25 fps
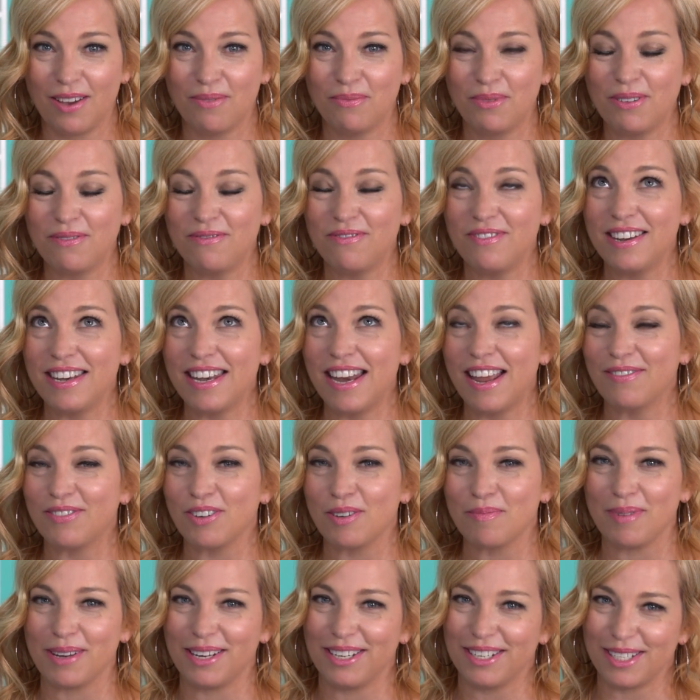and we've
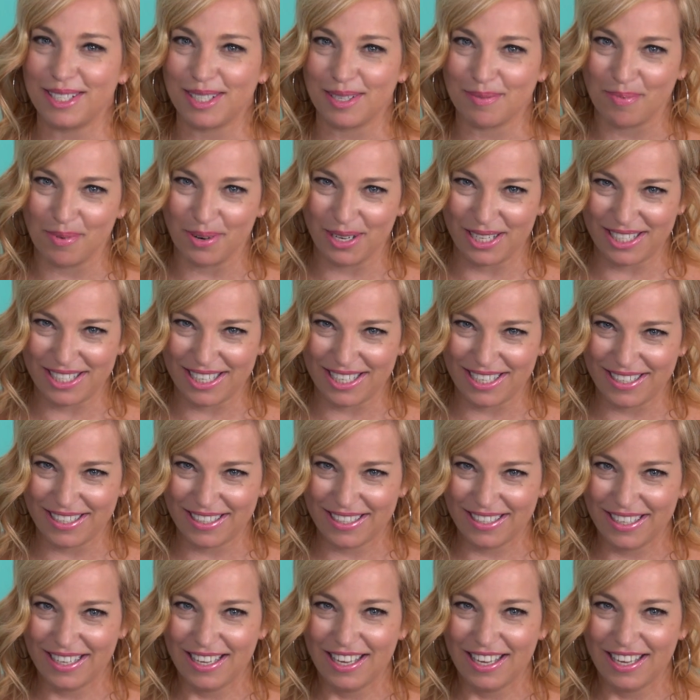never been disappointed.